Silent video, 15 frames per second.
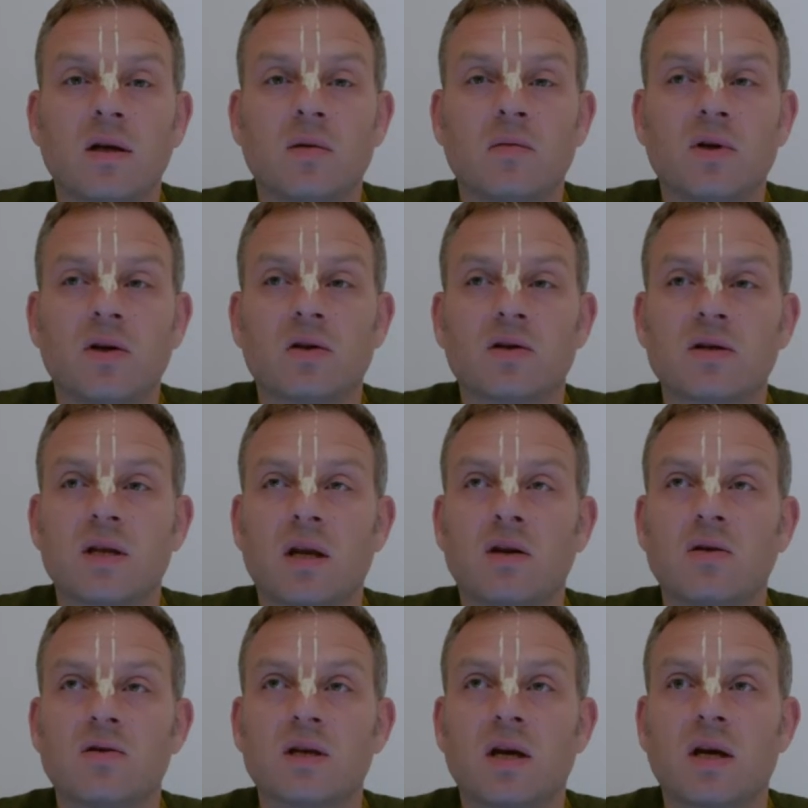Because then
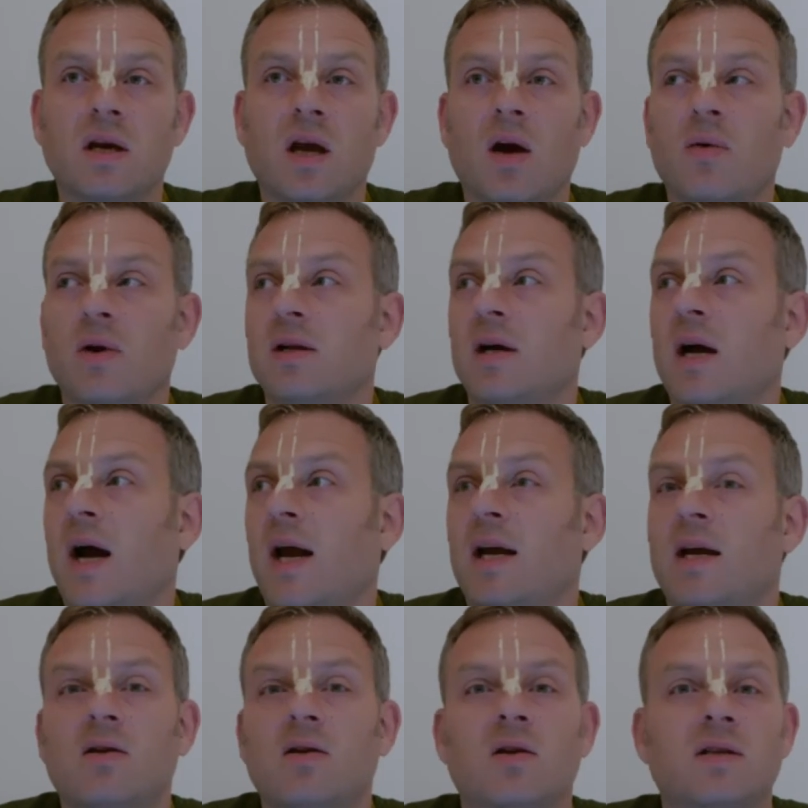you say, yeah, well, I
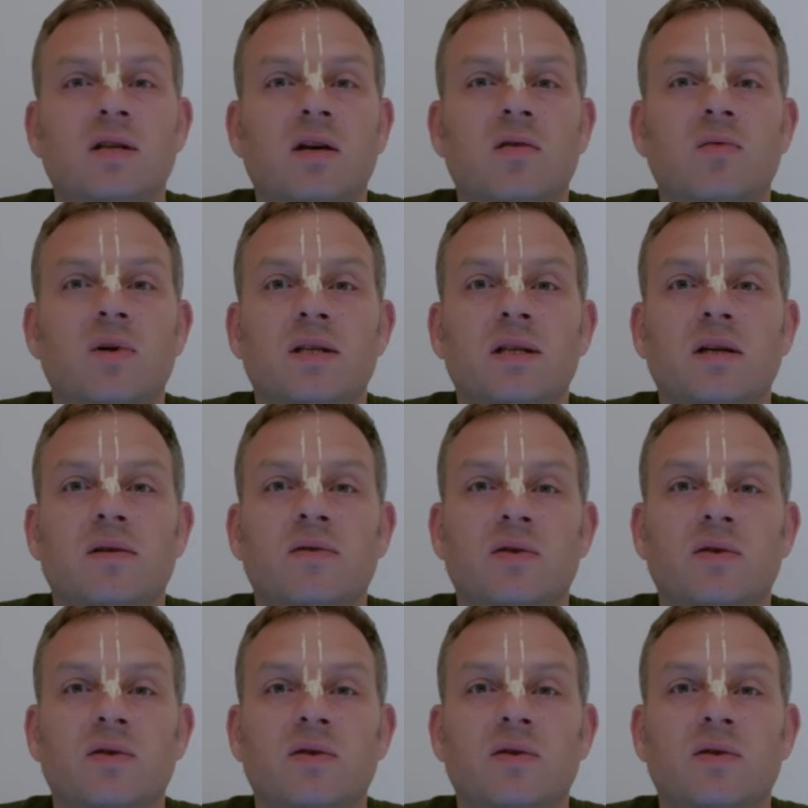cannot save myself,